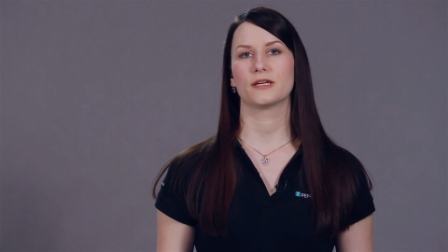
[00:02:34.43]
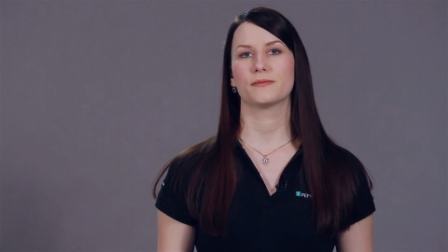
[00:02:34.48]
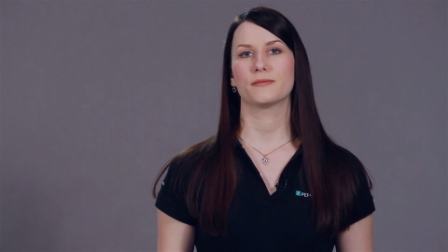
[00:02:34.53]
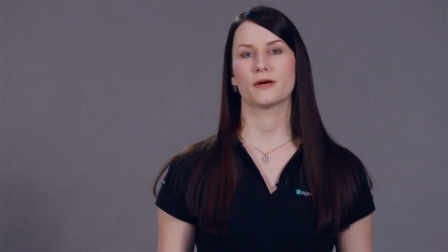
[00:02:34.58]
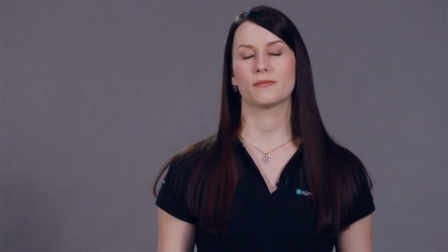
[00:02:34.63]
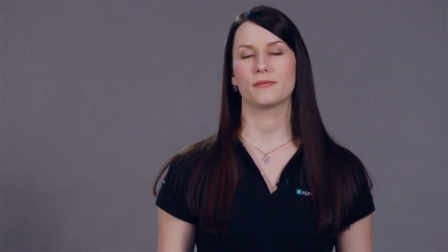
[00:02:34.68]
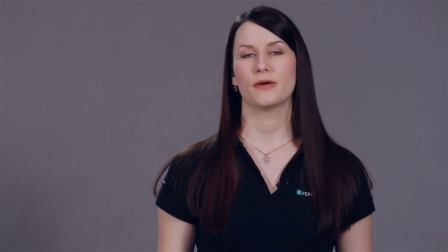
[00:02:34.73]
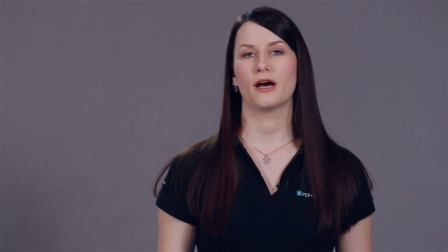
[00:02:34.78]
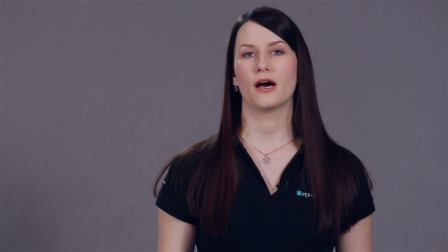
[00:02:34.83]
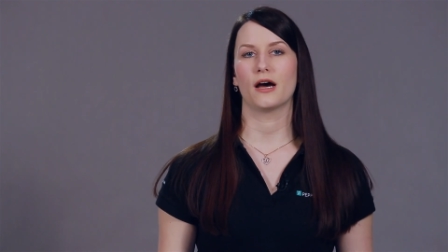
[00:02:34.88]

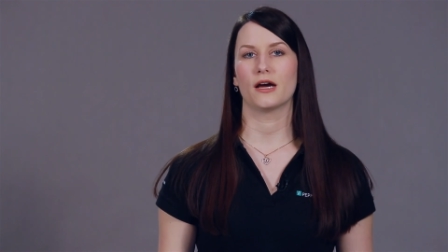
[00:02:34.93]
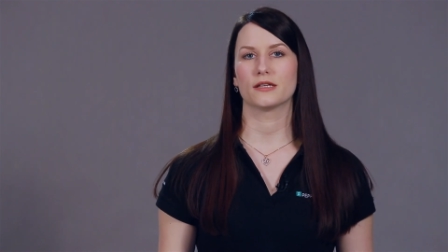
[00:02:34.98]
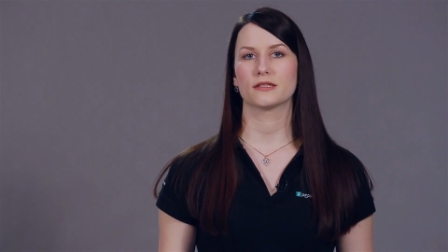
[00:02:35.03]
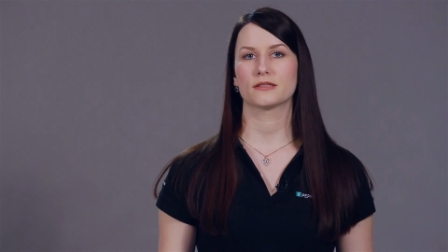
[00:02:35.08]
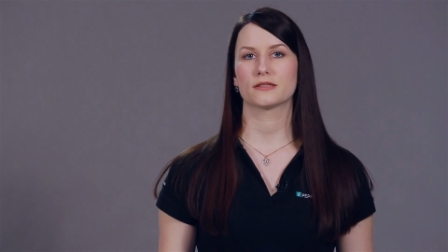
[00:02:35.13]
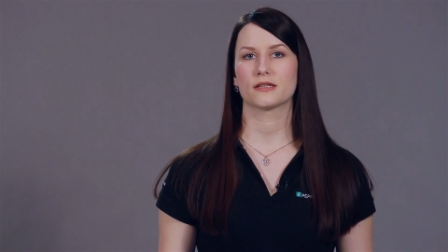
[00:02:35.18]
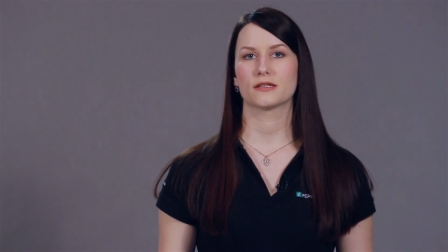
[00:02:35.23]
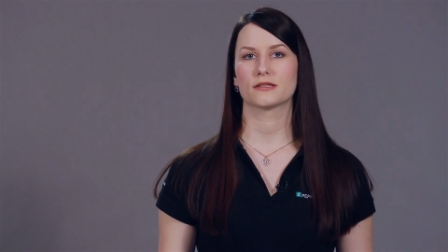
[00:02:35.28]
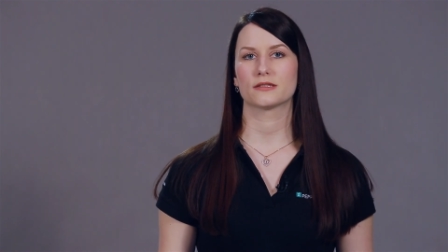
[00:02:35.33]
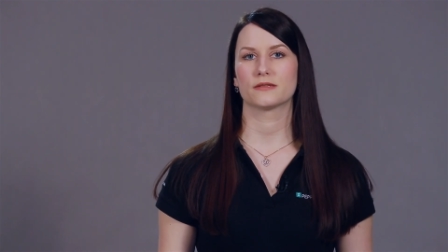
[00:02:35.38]

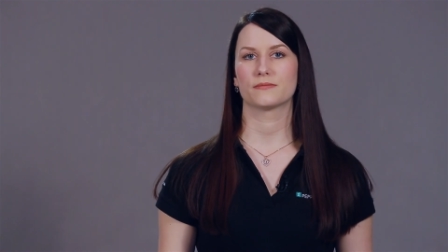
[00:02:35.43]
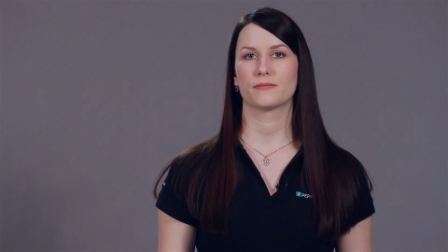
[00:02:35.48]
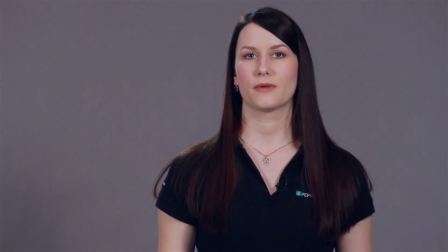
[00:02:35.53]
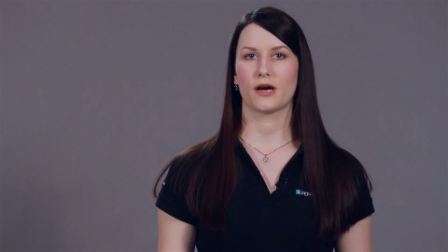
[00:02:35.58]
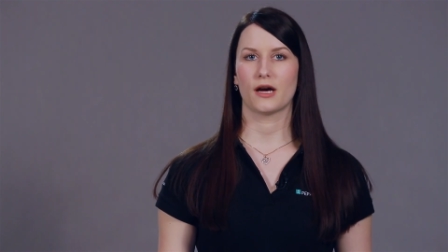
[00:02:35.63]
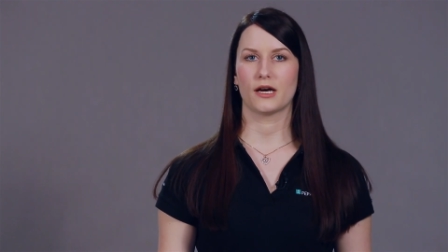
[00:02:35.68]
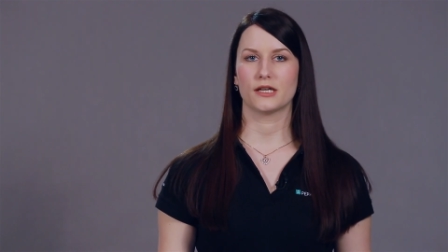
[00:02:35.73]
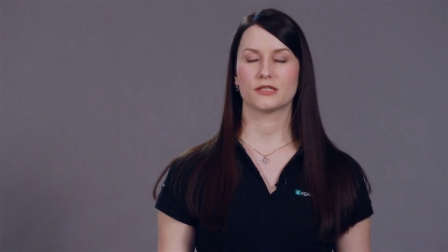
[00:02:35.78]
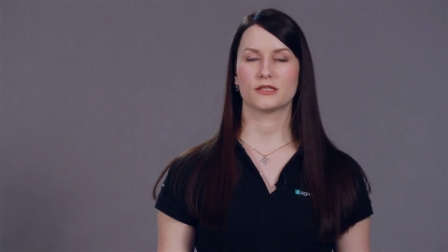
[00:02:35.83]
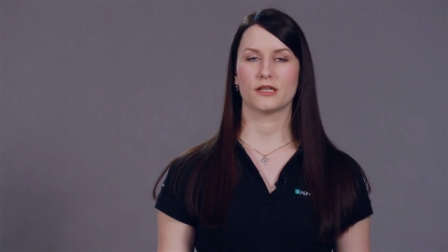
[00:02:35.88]
AGVs are used
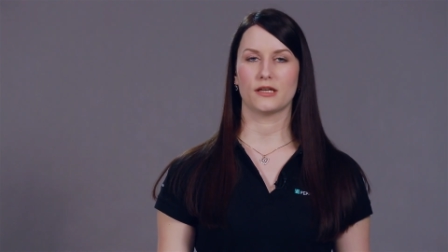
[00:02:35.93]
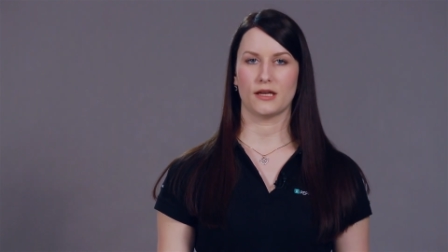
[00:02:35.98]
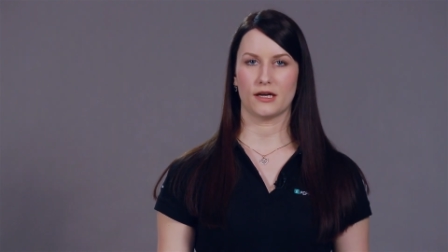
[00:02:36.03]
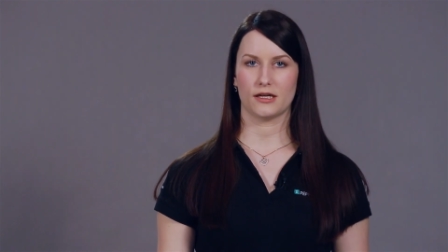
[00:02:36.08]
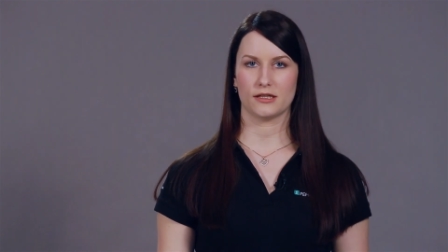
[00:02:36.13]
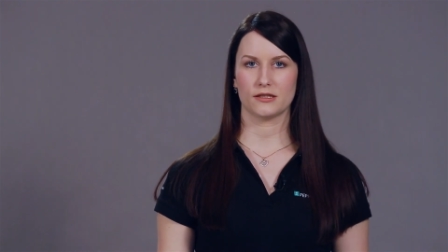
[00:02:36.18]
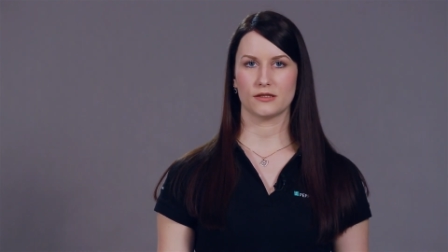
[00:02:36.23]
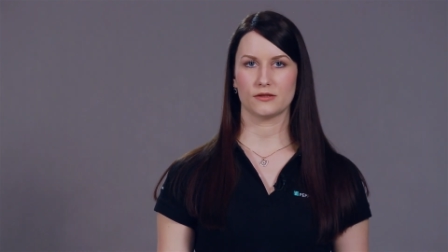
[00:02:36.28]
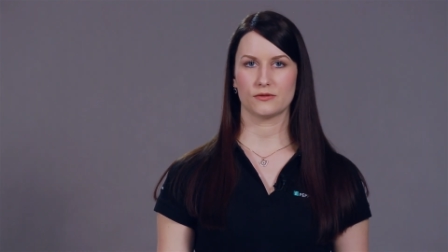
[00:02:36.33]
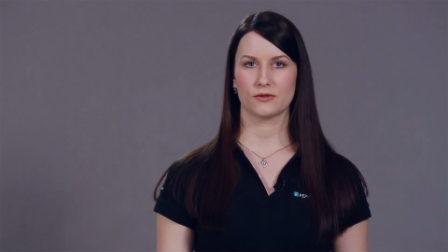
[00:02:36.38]
more and
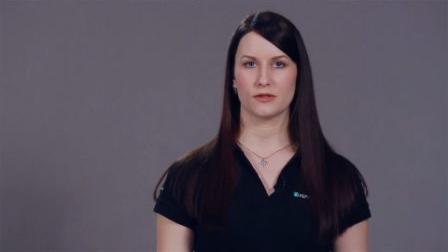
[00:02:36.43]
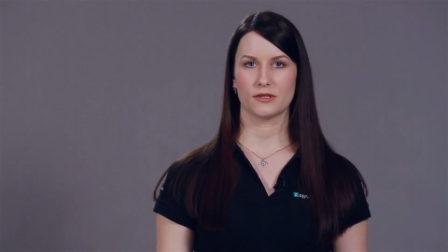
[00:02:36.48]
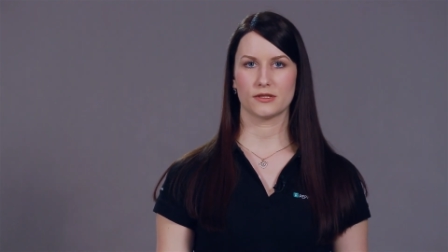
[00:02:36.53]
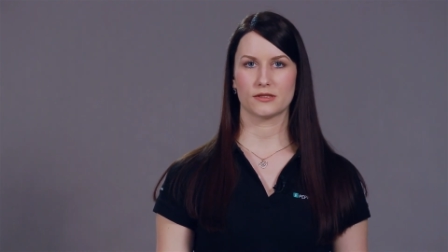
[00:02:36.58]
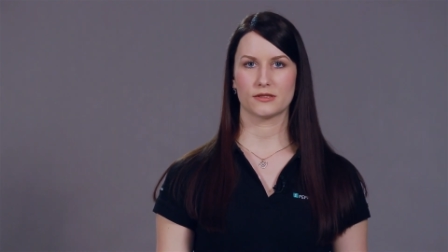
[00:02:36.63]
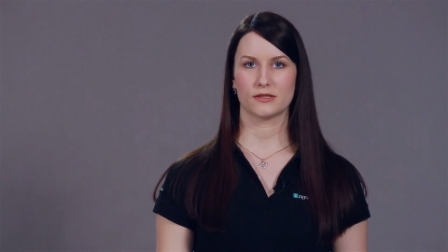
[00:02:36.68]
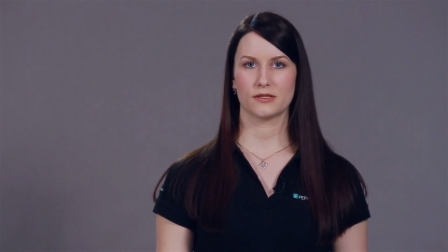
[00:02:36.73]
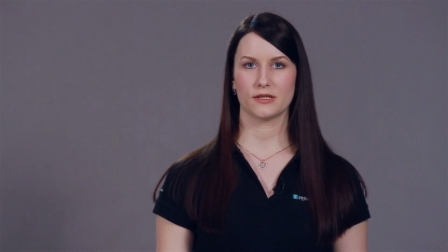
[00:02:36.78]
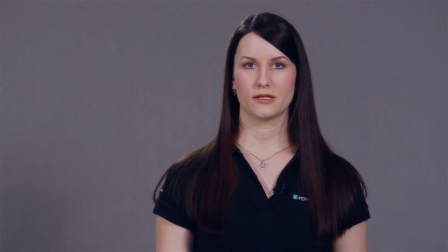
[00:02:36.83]
more in warehouse